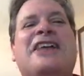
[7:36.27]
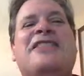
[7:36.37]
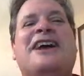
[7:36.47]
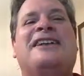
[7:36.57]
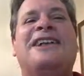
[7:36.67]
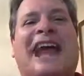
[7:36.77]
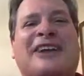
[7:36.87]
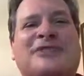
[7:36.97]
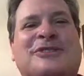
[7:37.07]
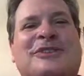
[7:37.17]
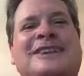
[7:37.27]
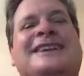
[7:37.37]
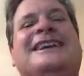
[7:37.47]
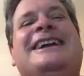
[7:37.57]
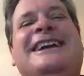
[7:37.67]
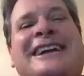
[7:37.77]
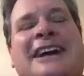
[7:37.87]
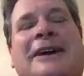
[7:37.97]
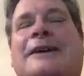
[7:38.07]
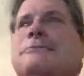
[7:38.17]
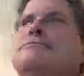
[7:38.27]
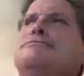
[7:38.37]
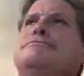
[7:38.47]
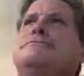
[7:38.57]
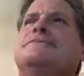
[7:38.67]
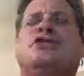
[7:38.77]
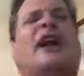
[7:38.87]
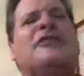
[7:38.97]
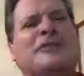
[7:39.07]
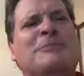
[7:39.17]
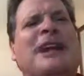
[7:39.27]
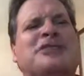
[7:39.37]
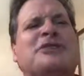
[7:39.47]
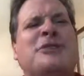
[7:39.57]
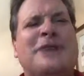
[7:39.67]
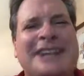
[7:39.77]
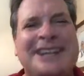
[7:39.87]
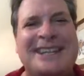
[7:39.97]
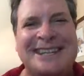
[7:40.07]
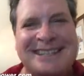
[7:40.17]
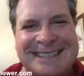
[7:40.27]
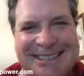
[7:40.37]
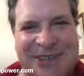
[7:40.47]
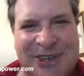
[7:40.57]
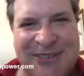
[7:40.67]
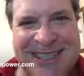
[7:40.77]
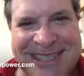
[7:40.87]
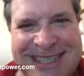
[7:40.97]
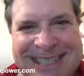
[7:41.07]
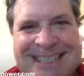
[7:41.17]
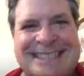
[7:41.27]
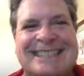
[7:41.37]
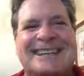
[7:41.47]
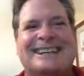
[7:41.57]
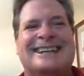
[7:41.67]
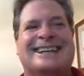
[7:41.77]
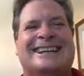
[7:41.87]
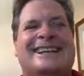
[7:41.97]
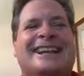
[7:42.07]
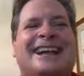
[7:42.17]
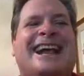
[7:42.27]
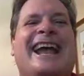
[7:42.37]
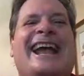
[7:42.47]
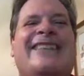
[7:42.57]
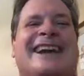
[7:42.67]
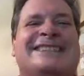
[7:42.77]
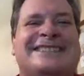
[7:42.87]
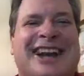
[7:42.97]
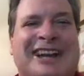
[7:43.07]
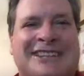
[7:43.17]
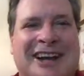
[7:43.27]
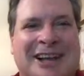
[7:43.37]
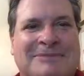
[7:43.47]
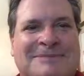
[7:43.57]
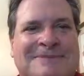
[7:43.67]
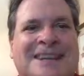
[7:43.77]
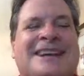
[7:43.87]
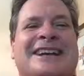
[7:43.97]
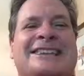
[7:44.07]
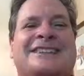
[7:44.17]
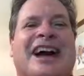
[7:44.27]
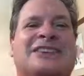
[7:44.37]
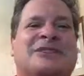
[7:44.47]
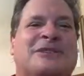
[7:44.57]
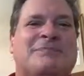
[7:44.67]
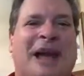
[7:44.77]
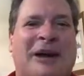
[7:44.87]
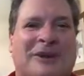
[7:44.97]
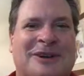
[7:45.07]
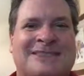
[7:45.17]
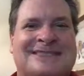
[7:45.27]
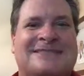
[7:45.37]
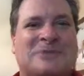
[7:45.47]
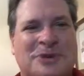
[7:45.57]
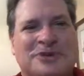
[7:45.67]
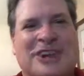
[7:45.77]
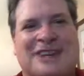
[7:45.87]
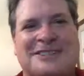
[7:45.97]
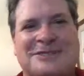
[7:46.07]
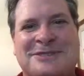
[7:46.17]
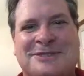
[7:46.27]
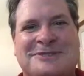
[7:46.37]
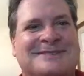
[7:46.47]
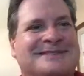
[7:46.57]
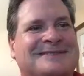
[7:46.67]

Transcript: the Natural Transformational Healing Services, and that's .com. Doctor Empower. We'll talk to you soon.